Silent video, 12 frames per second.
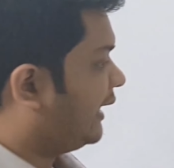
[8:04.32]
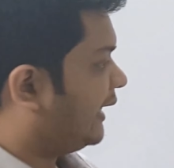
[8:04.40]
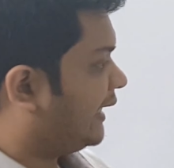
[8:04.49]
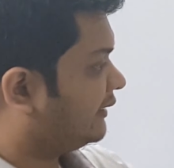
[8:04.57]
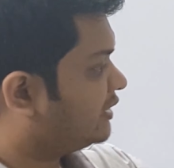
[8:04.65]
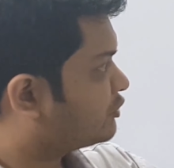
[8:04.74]

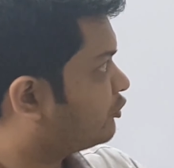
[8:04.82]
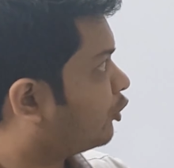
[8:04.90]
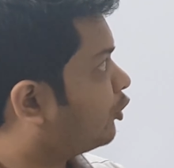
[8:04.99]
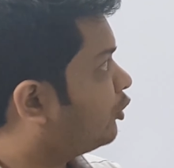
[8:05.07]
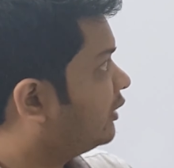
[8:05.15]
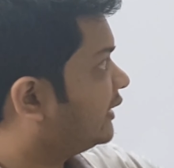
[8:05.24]
and this
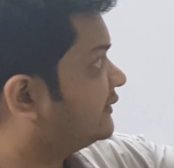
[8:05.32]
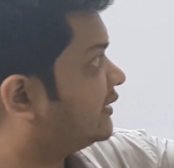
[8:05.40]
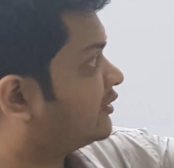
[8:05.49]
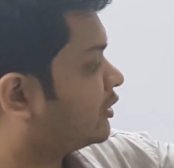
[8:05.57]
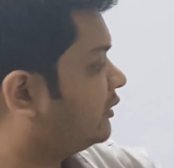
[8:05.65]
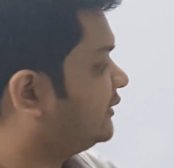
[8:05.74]
4 is the
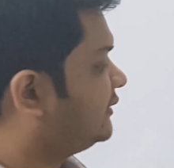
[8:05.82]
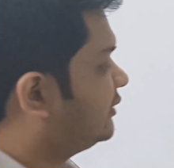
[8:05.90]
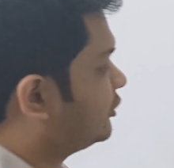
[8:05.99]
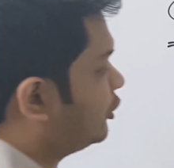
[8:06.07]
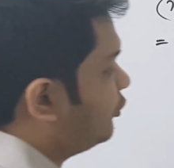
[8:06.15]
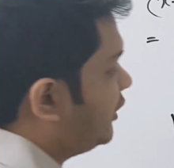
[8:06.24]
third digit, so we